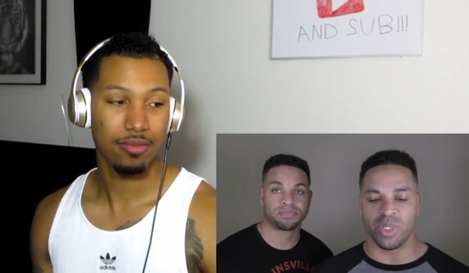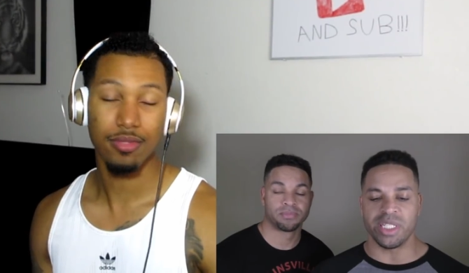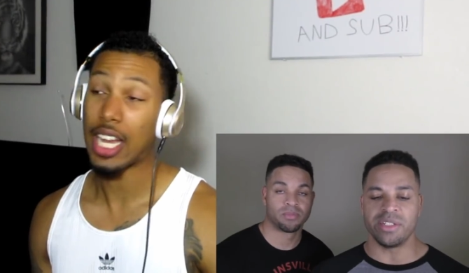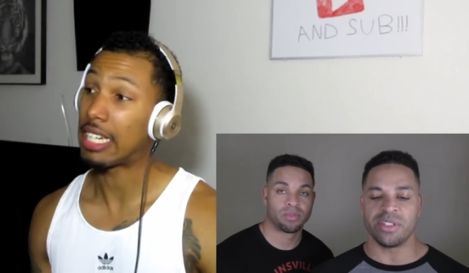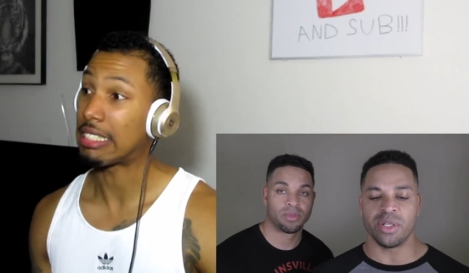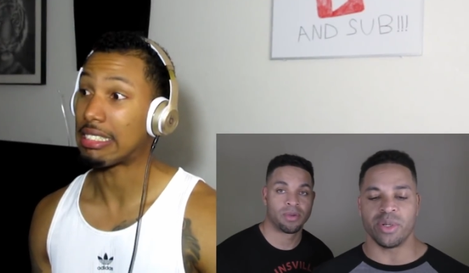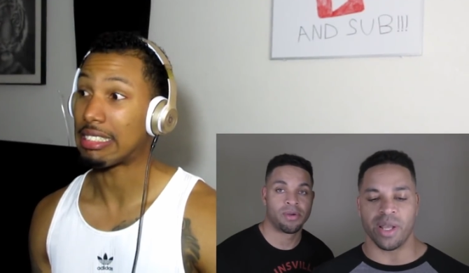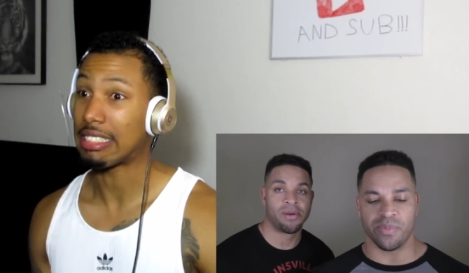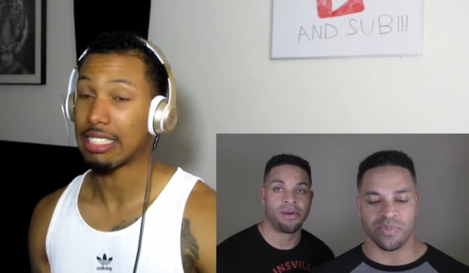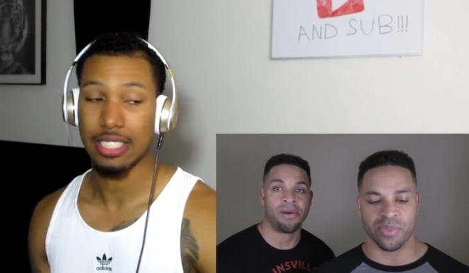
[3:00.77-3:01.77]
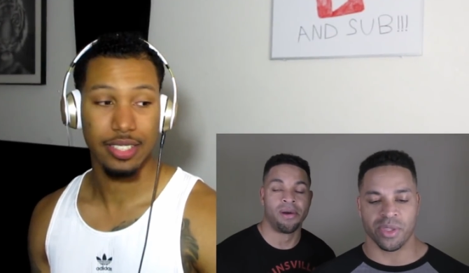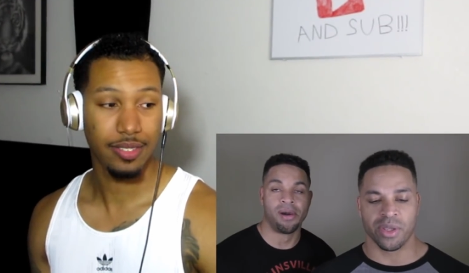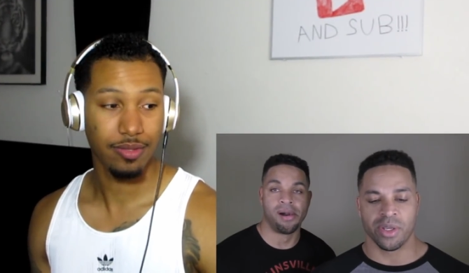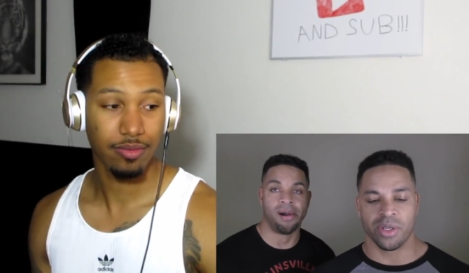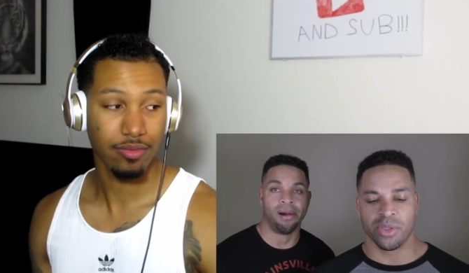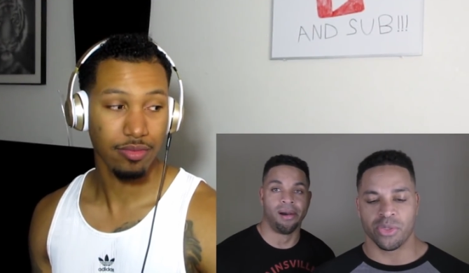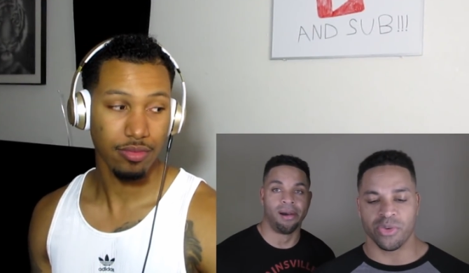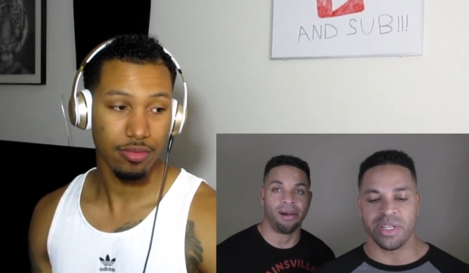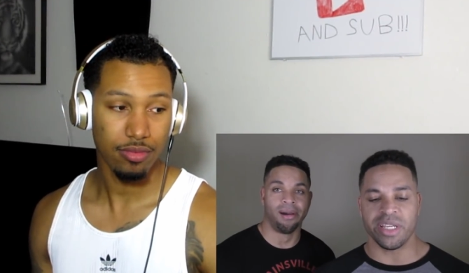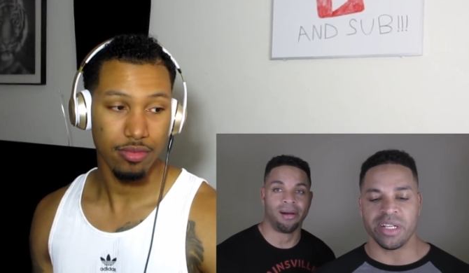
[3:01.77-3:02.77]
Speaker 1: wouldn't do it.
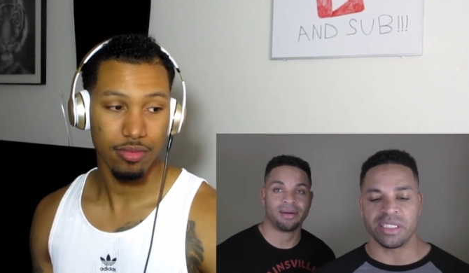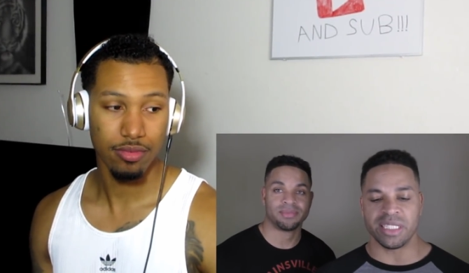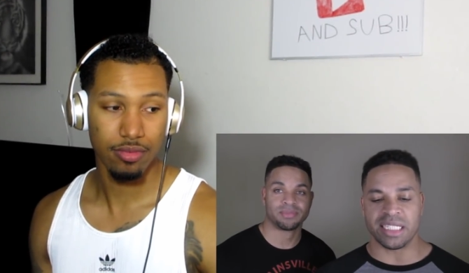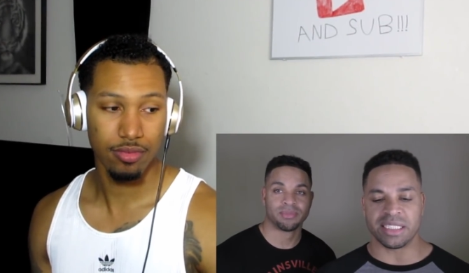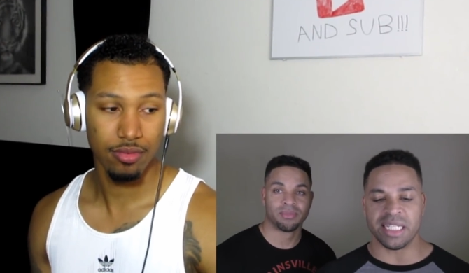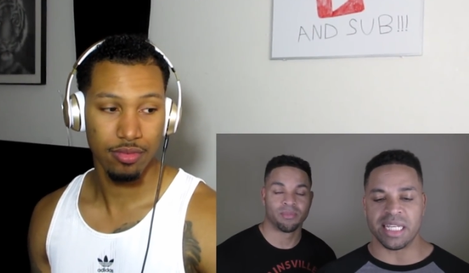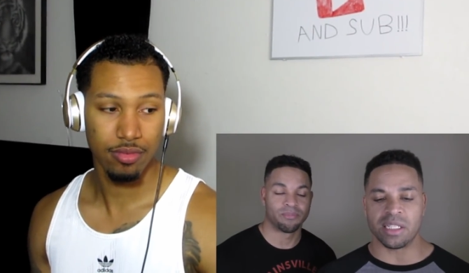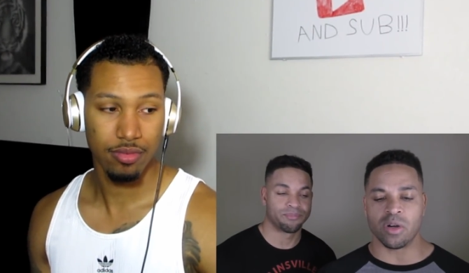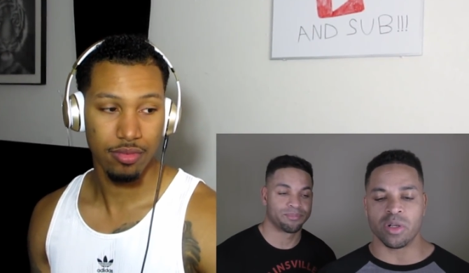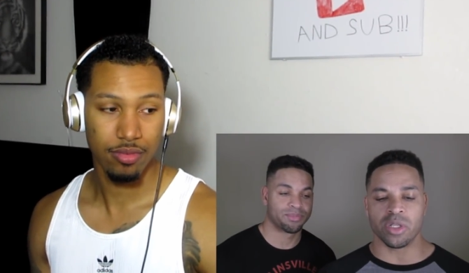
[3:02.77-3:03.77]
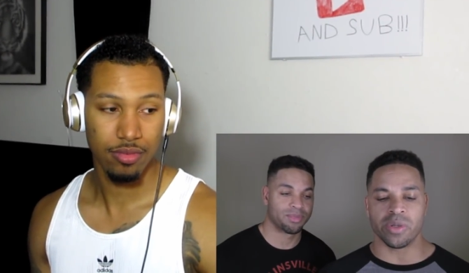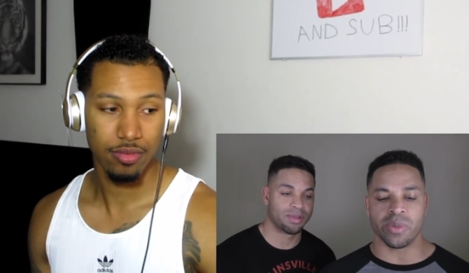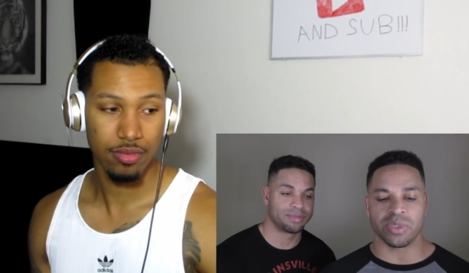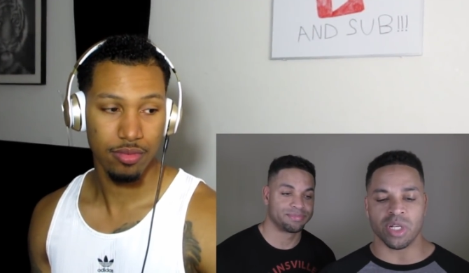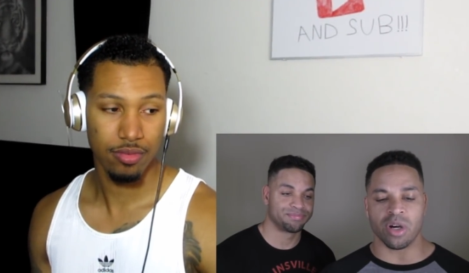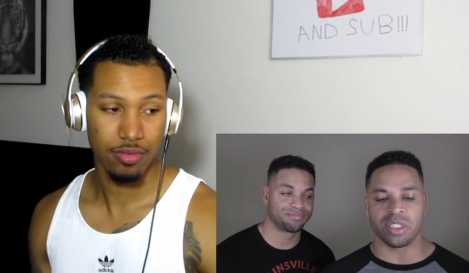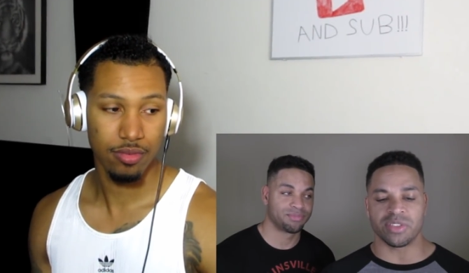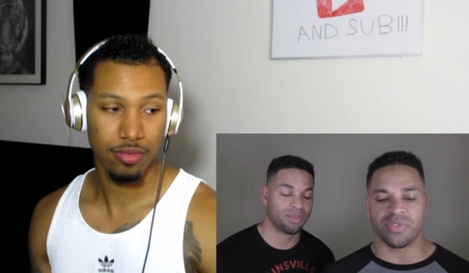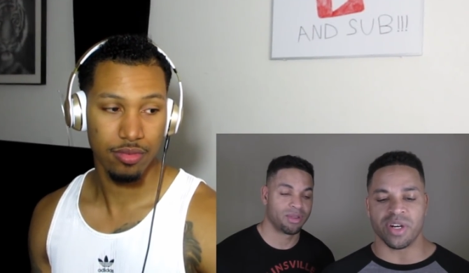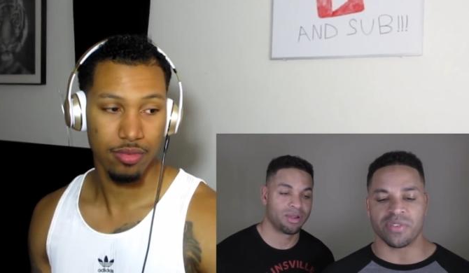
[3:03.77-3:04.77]
3 years and I stayed loyal, and it was hard
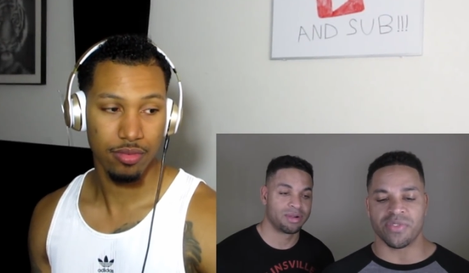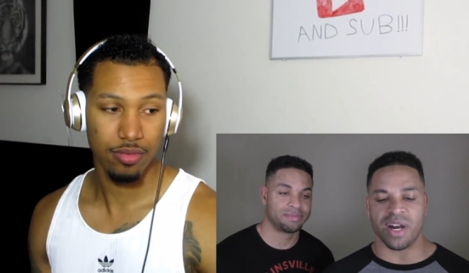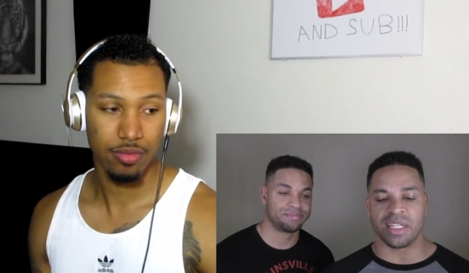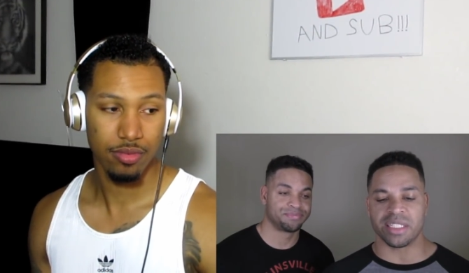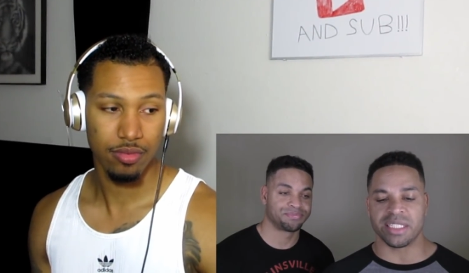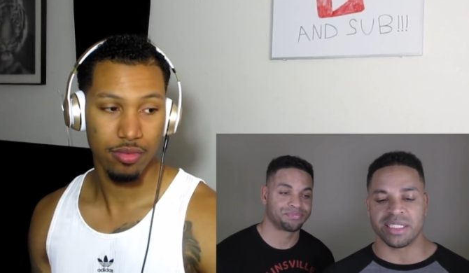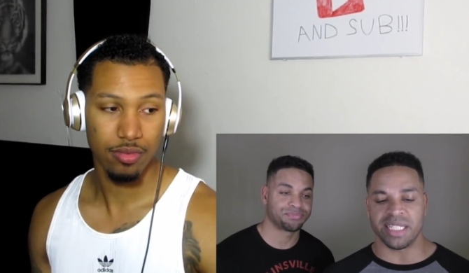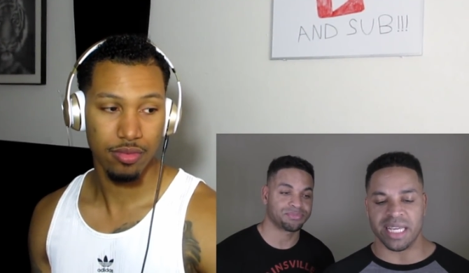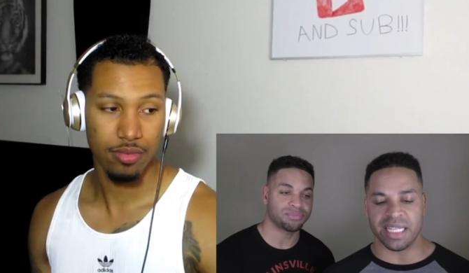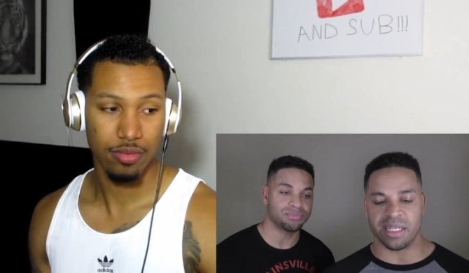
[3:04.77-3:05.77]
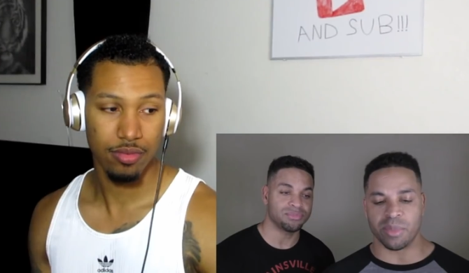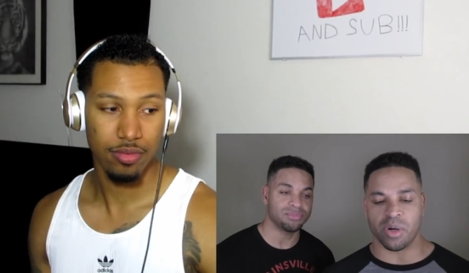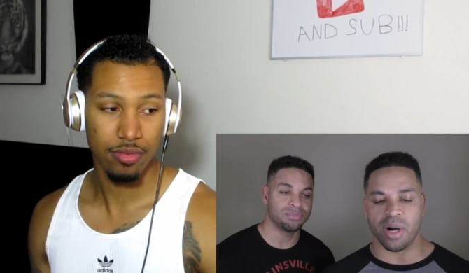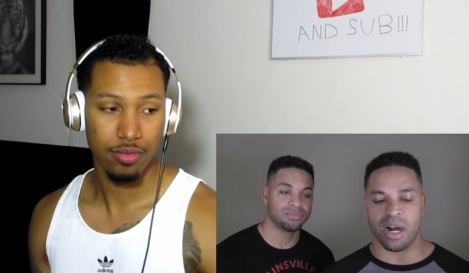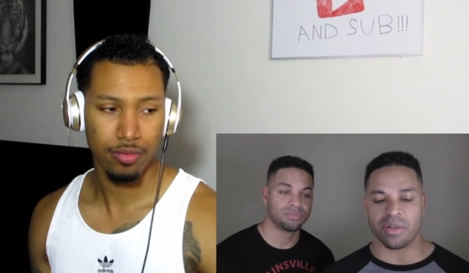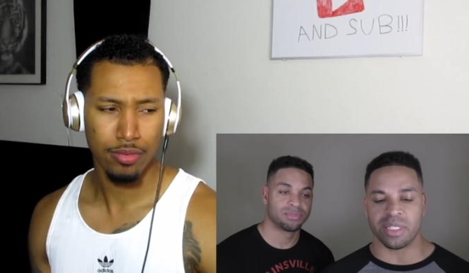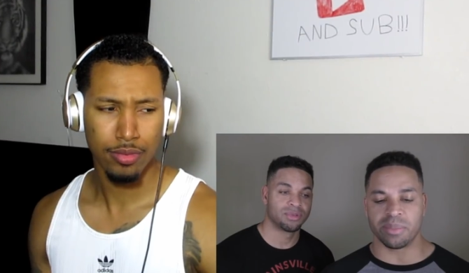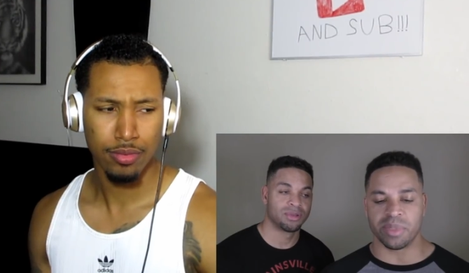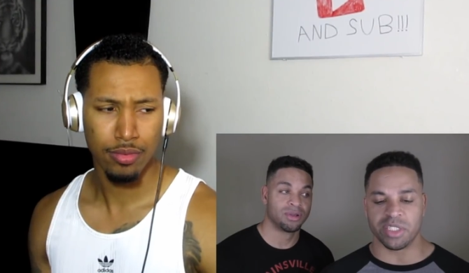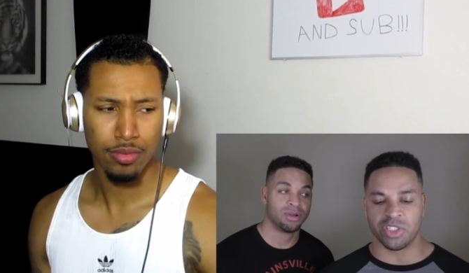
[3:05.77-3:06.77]
as fuck. Finally couldn't take it anymore. I'll
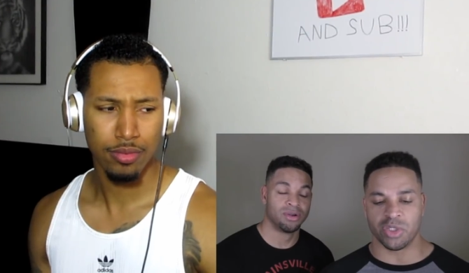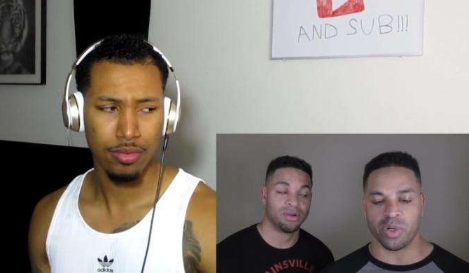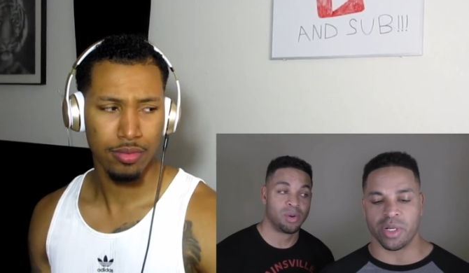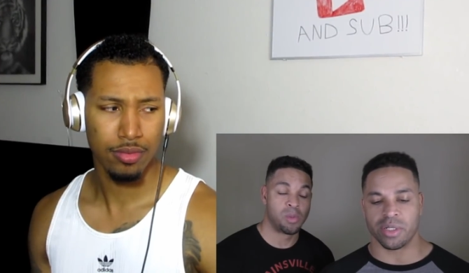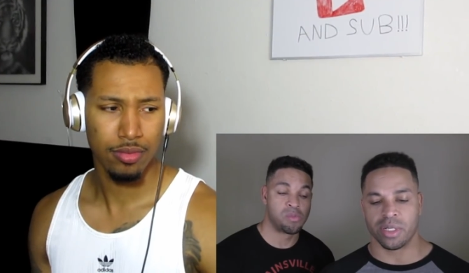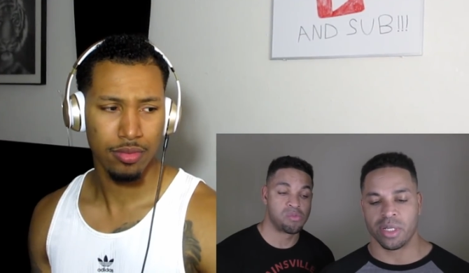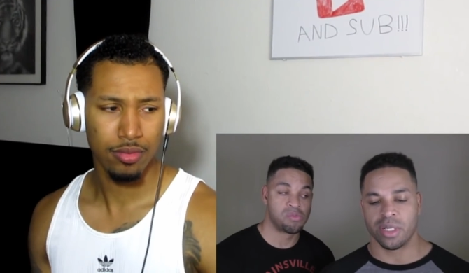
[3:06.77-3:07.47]
keep this short.